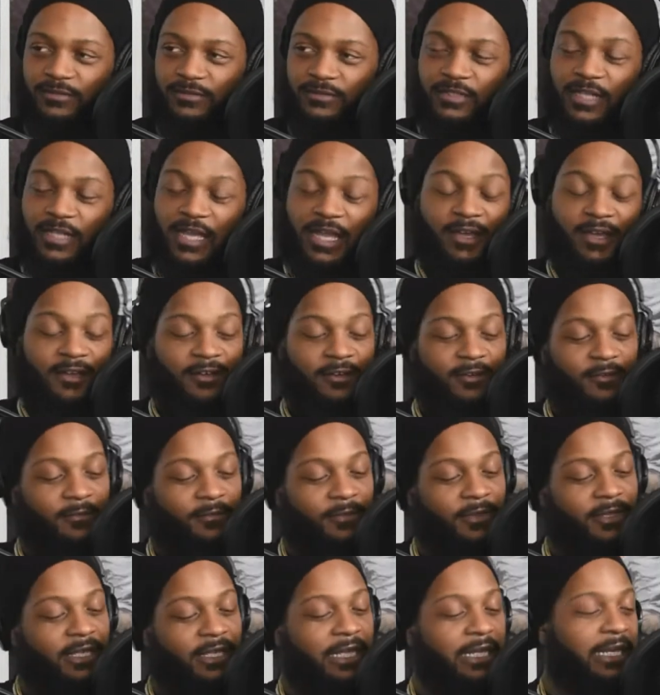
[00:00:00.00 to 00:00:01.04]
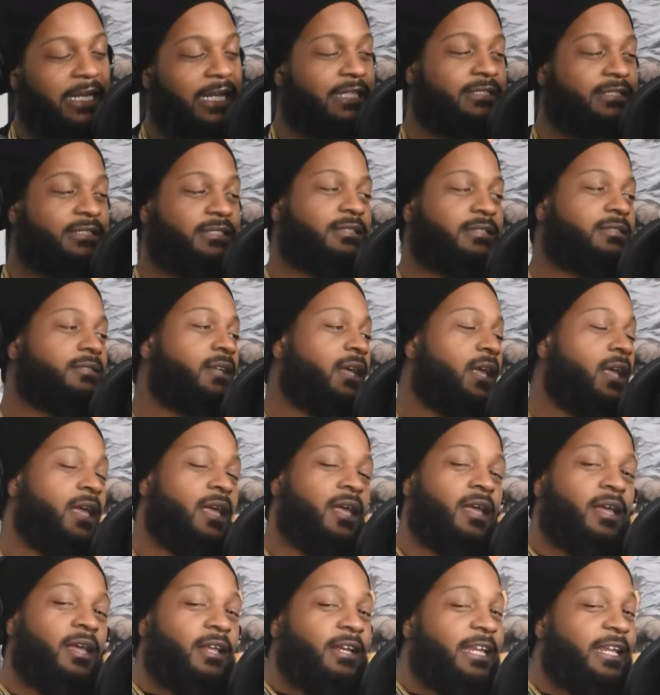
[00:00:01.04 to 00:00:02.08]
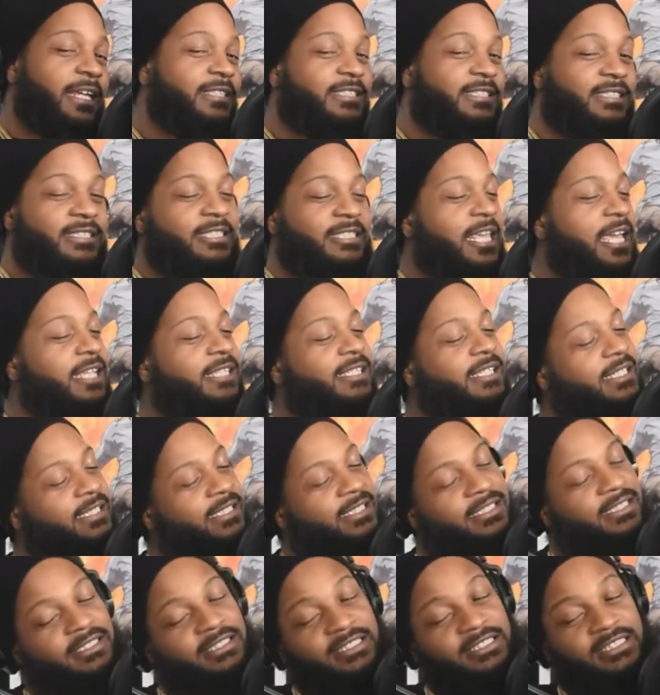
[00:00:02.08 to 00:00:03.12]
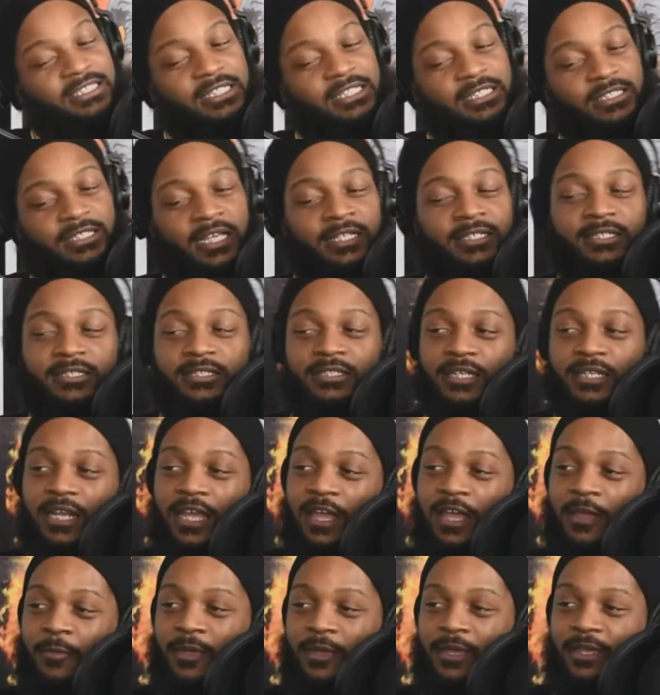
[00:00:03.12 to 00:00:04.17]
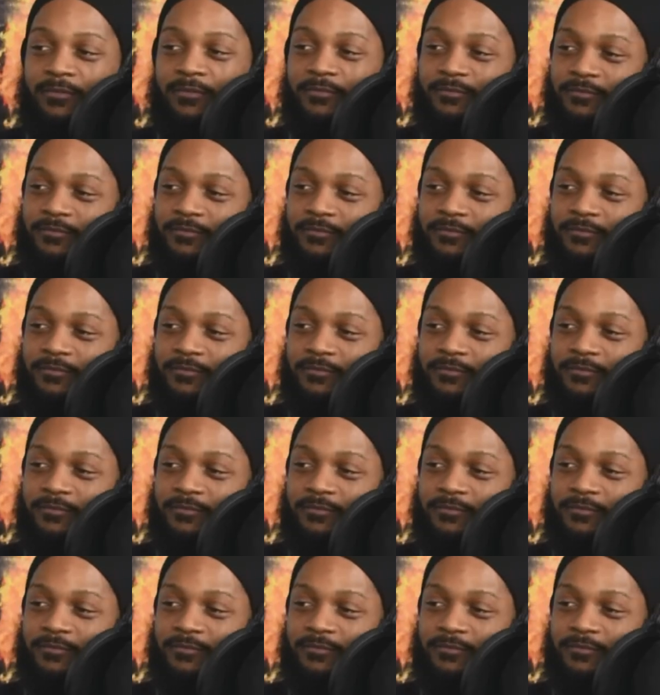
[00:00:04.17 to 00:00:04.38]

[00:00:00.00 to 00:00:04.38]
Nah, man. That just takes us into July, man.